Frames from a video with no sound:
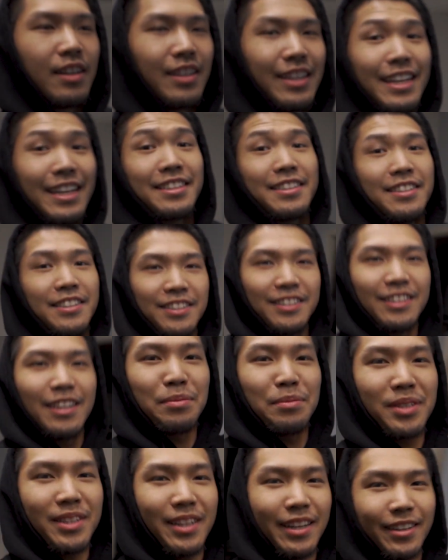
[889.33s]
Yes, there's an
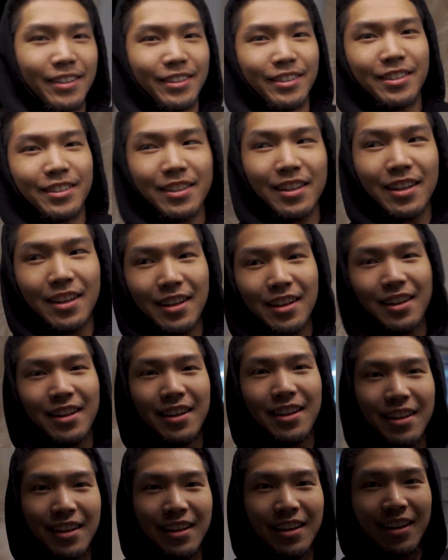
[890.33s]
upstairs.
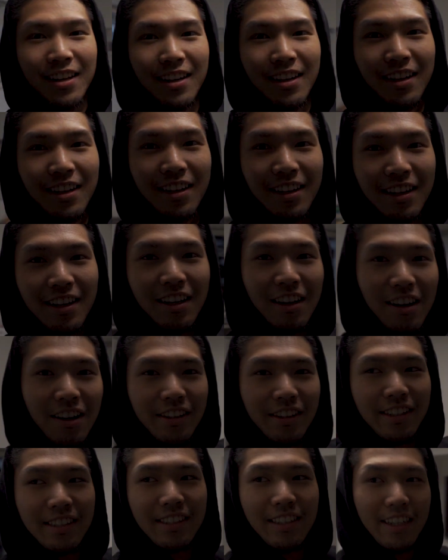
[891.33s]

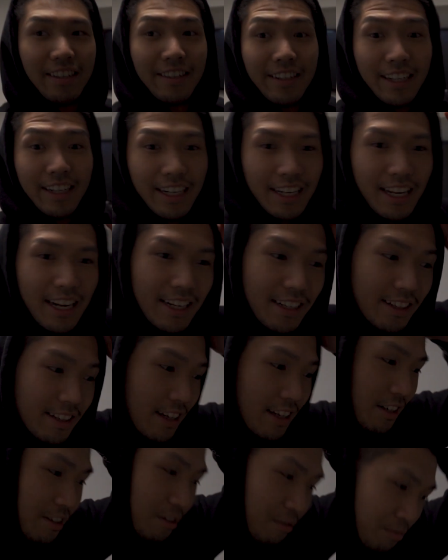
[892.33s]
All this area, kind of
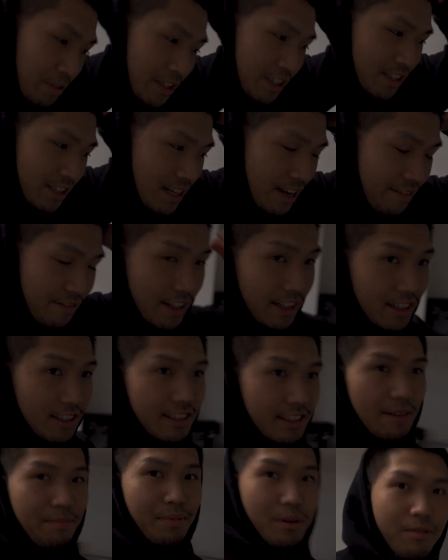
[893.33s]
that we just have like a
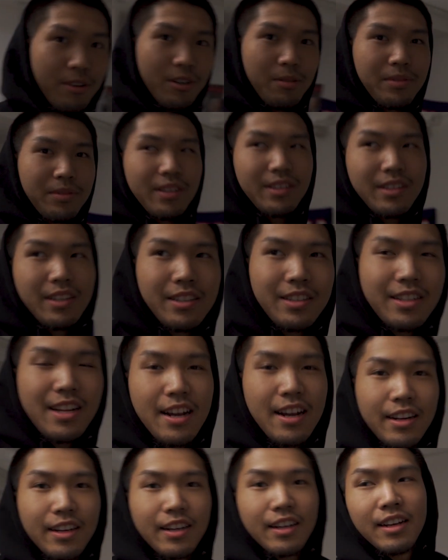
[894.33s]
separate room since it's
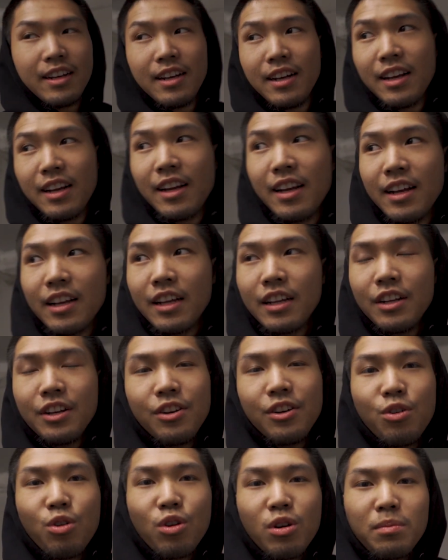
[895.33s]
not a
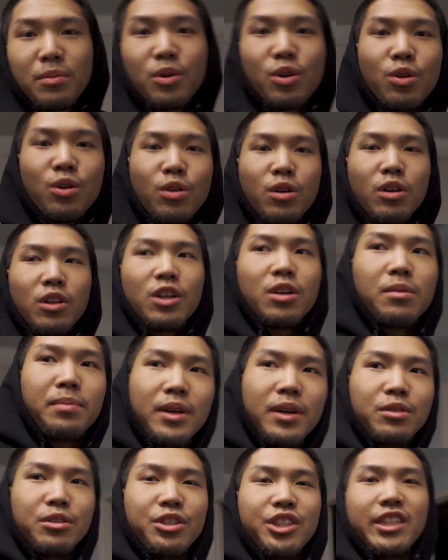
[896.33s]
normal
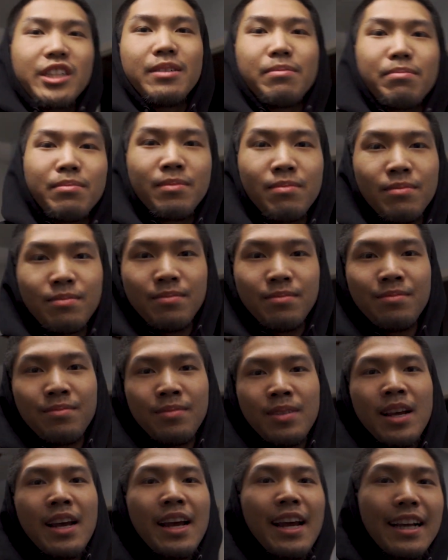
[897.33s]
Globo gym.
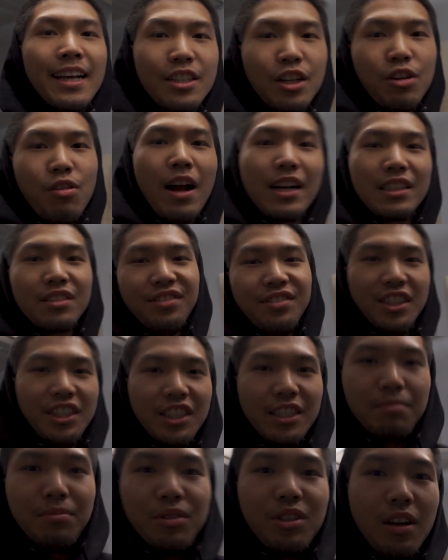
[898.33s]
It's a CrossFit
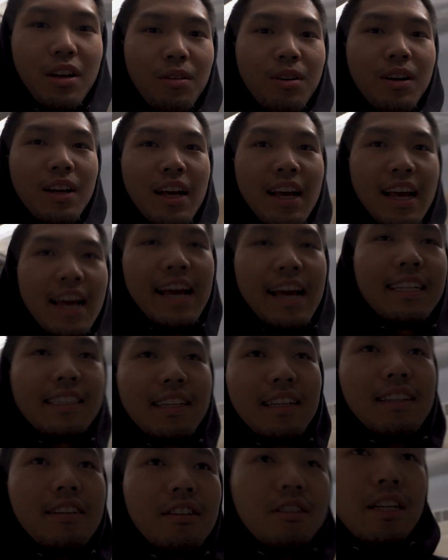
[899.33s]
gym, so it's
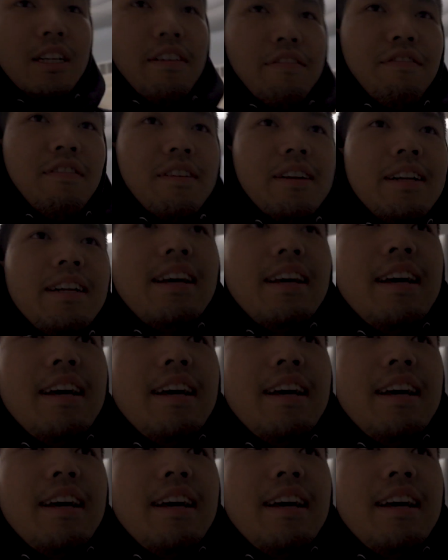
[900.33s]
a little different.